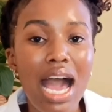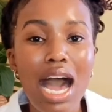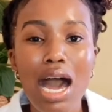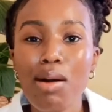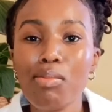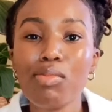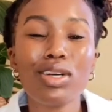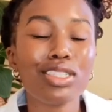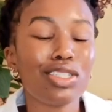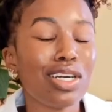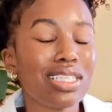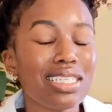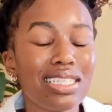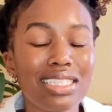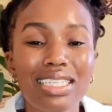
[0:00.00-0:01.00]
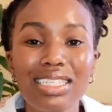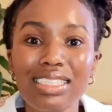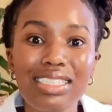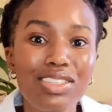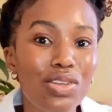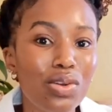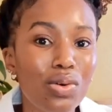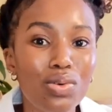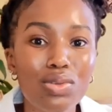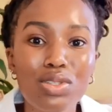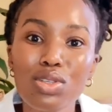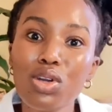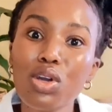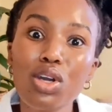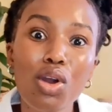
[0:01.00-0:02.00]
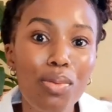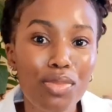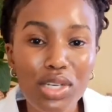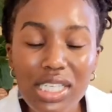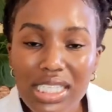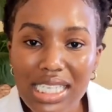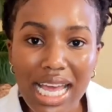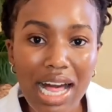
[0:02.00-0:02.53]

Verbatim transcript: uh, more doctors in you know community